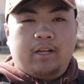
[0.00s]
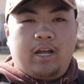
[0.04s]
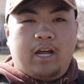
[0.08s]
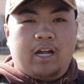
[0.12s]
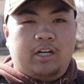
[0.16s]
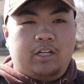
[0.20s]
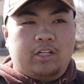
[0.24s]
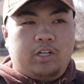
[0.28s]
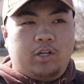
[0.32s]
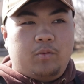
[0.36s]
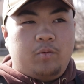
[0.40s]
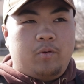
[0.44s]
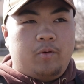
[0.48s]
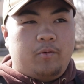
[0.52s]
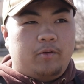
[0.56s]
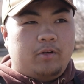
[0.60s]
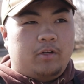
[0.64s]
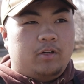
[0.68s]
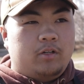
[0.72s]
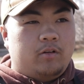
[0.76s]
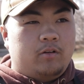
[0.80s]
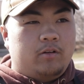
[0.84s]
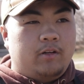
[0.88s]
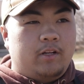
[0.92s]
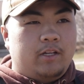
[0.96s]
I don't know where
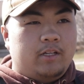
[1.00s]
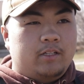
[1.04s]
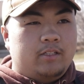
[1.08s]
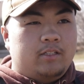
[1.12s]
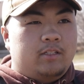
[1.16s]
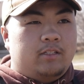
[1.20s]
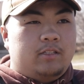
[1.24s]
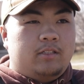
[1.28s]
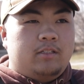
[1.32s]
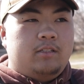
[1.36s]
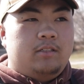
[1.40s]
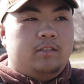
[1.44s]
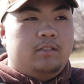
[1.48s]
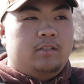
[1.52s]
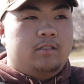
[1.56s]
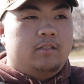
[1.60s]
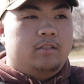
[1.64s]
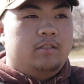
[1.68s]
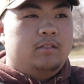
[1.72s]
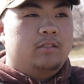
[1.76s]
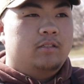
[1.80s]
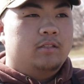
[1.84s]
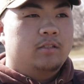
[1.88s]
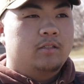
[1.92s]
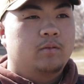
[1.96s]
we're gonna go
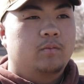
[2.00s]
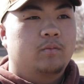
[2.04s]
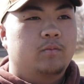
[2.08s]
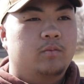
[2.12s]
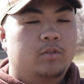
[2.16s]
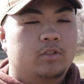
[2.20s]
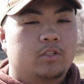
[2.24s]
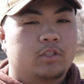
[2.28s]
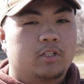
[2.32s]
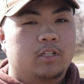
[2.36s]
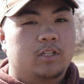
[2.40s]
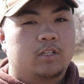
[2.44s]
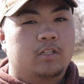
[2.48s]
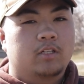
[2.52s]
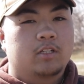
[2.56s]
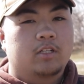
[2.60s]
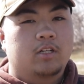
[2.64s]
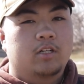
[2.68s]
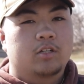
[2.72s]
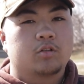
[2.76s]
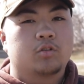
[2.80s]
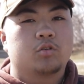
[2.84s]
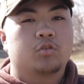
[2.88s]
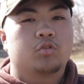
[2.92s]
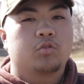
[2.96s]
next. We're just gonna look
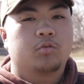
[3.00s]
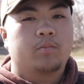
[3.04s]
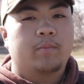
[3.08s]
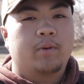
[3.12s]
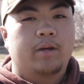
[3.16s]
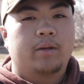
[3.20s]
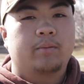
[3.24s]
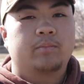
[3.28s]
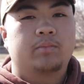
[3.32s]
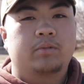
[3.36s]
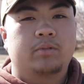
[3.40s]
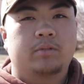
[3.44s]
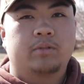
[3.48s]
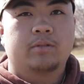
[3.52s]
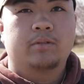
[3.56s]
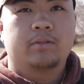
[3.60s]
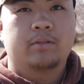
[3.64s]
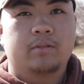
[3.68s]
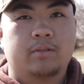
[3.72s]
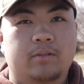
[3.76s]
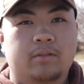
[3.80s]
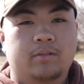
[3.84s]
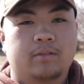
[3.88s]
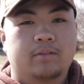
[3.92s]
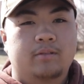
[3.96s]
on Google Maps
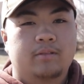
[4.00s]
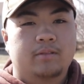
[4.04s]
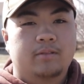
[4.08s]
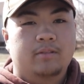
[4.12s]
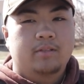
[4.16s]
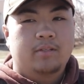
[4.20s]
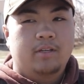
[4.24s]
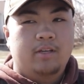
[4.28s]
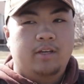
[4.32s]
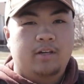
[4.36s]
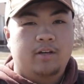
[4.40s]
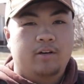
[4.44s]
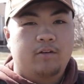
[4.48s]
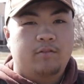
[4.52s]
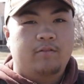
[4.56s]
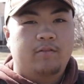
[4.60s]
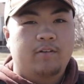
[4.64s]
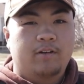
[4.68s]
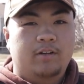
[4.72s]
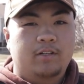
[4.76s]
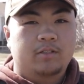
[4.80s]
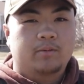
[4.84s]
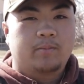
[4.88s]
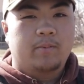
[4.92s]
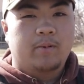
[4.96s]
and go
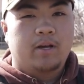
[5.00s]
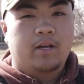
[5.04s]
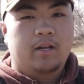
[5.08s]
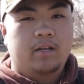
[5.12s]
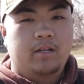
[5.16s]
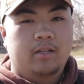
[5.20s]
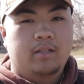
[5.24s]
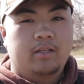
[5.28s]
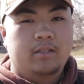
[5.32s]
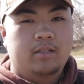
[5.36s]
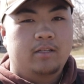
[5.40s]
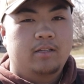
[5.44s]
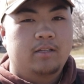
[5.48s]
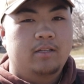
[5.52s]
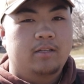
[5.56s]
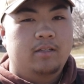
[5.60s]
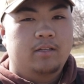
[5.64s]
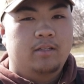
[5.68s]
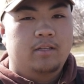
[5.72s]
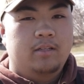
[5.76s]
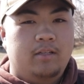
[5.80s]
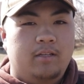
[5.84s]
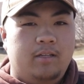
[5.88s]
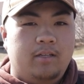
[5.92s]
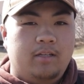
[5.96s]
find the spot.
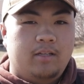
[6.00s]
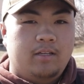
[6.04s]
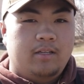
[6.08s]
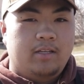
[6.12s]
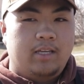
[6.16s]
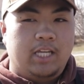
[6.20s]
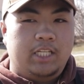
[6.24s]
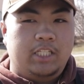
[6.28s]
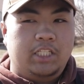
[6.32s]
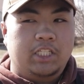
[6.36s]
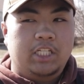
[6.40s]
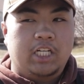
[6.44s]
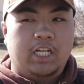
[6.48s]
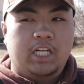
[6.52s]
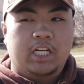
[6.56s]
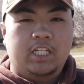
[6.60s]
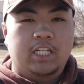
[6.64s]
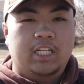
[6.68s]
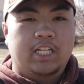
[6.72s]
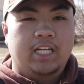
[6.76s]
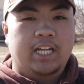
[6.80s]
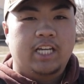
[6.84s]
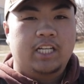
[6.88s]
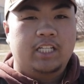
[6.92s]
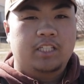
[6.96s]
Catch you on
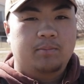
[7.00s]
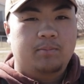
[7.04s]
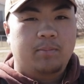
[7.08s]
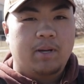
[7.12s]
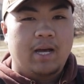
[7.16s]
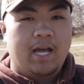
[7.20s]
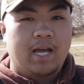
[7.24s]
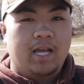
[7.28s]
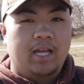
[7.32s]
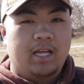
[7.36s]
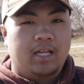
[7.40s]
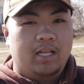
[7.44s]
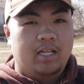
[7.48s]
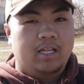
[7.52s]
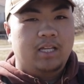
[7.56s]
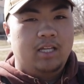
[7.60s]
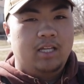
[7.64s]
the next spot.